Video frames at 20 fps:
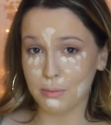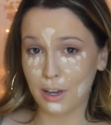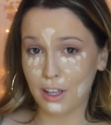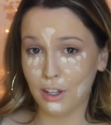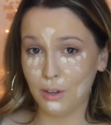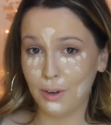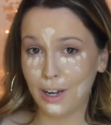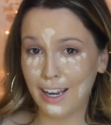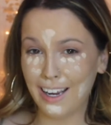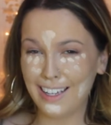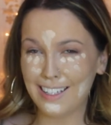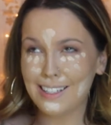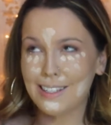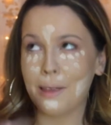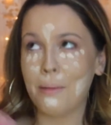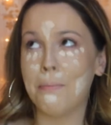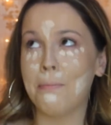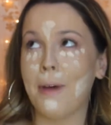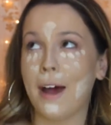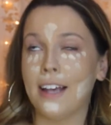by the way, is
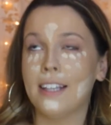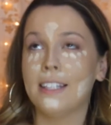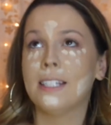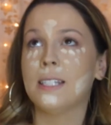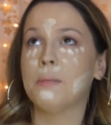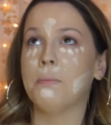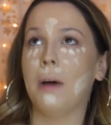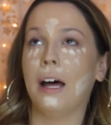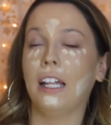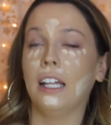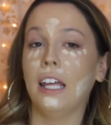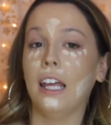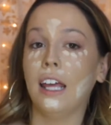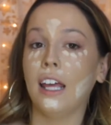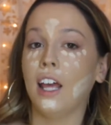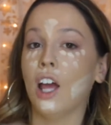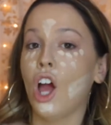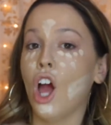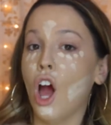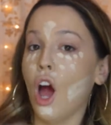the best
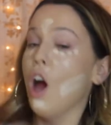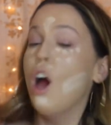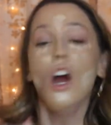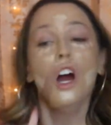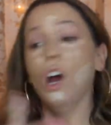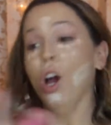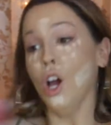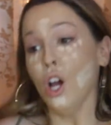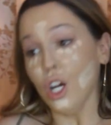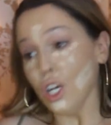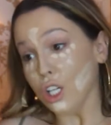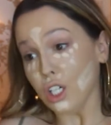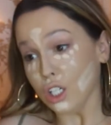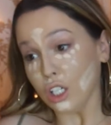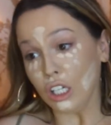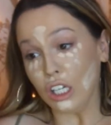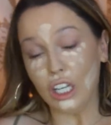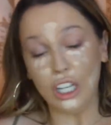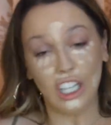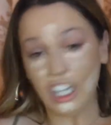smelling
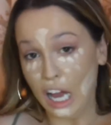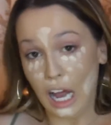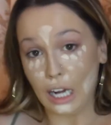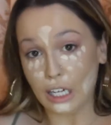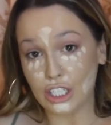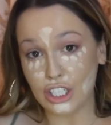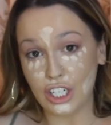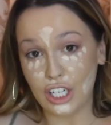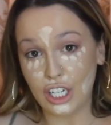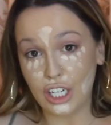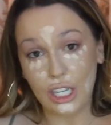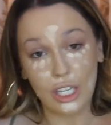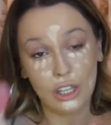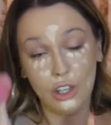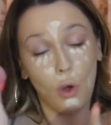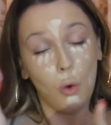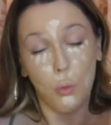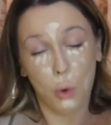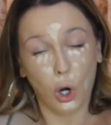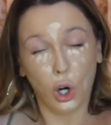concoction in
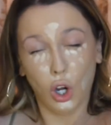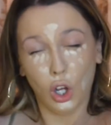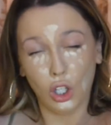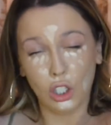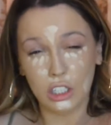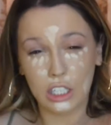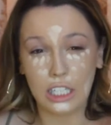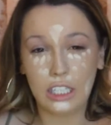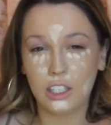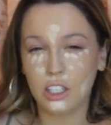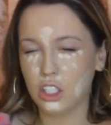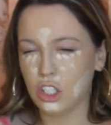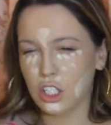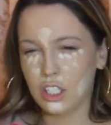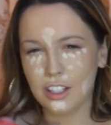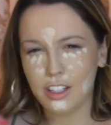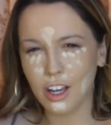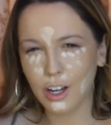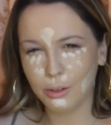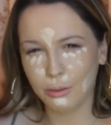the world. Like,
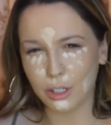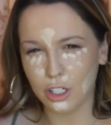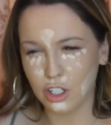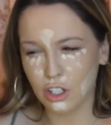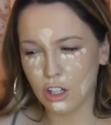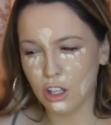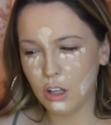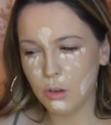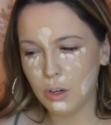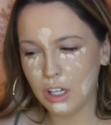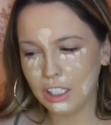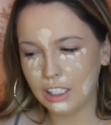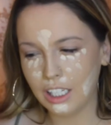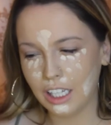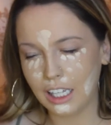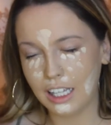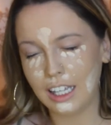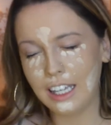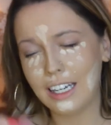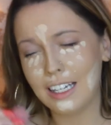just the original one,
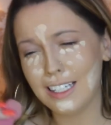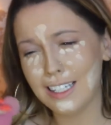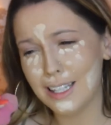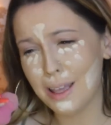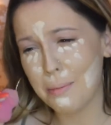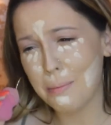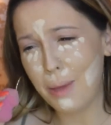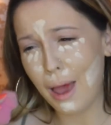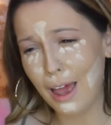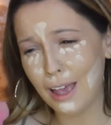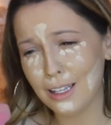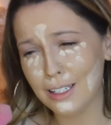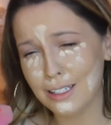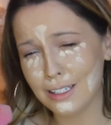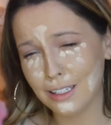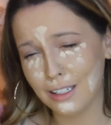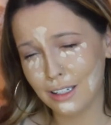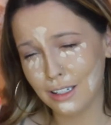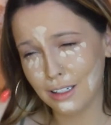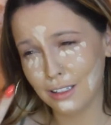like, it is the
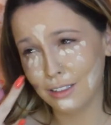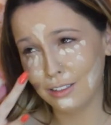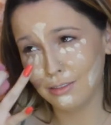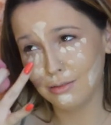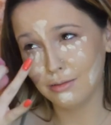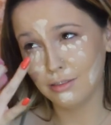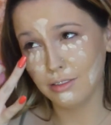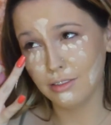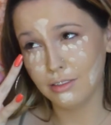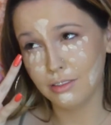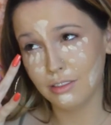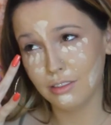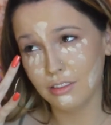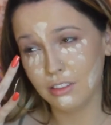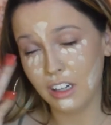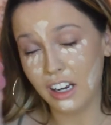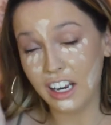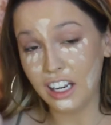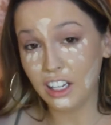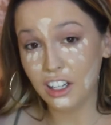best.
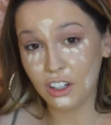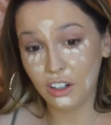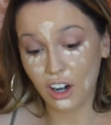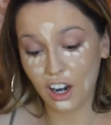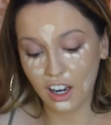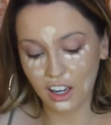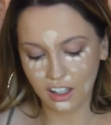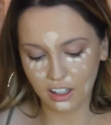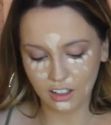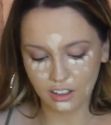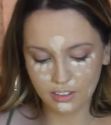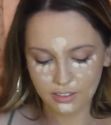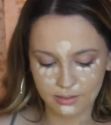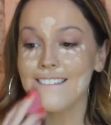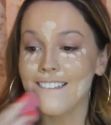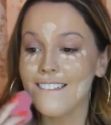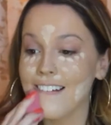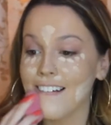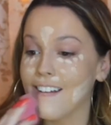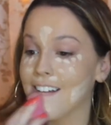I could cry.
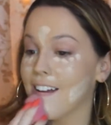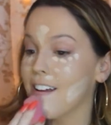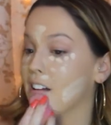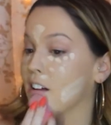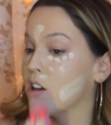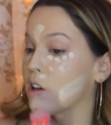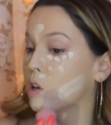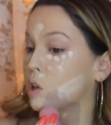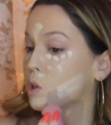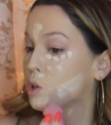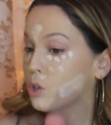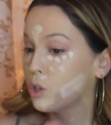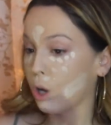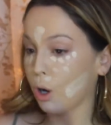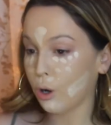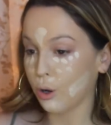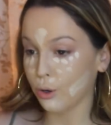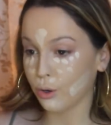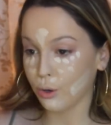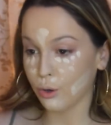
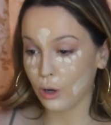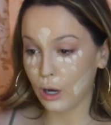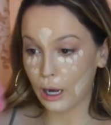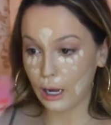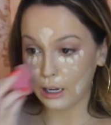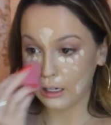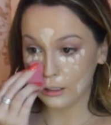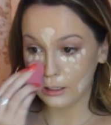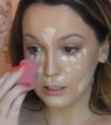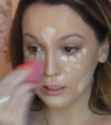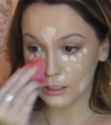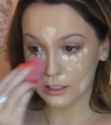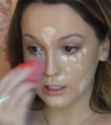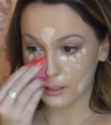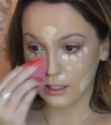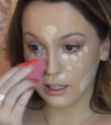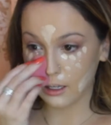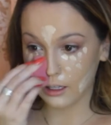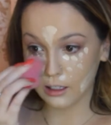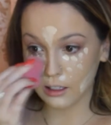So I just
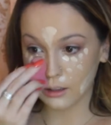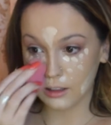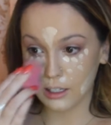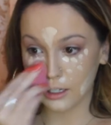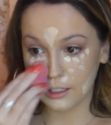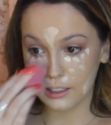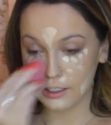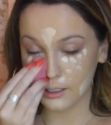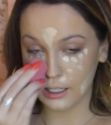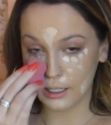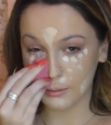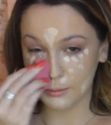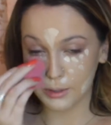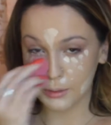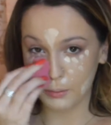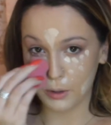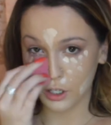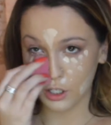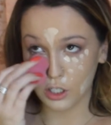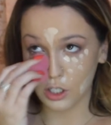think that damp
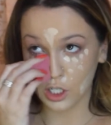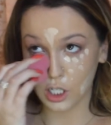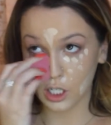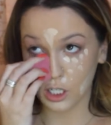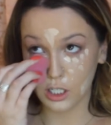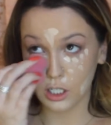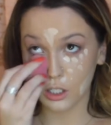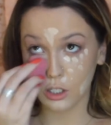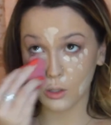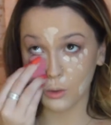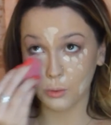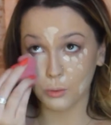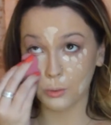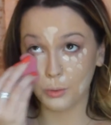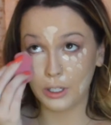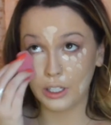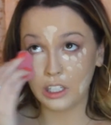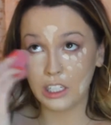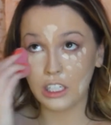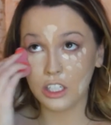sponges
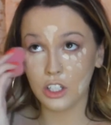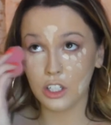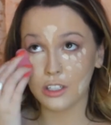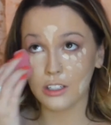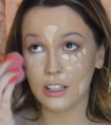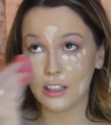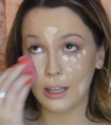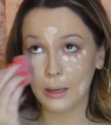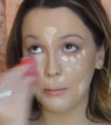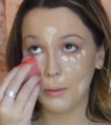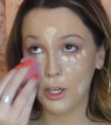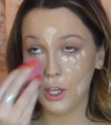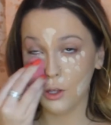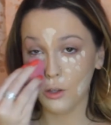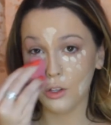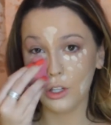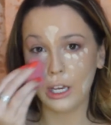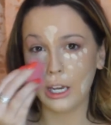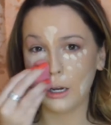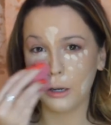really just, they make you
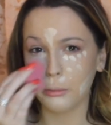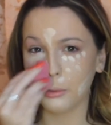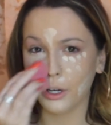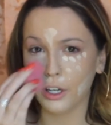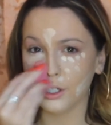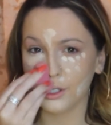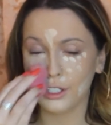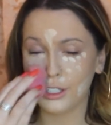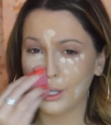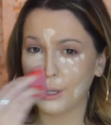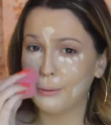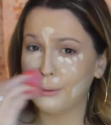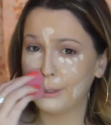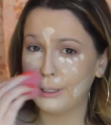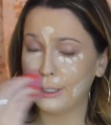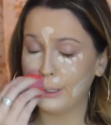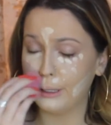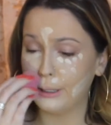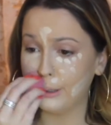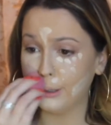look airbrushed. They
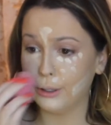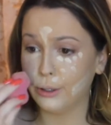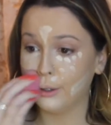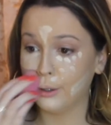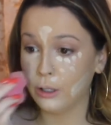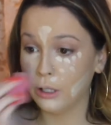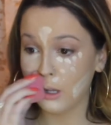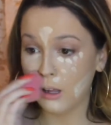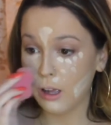really do.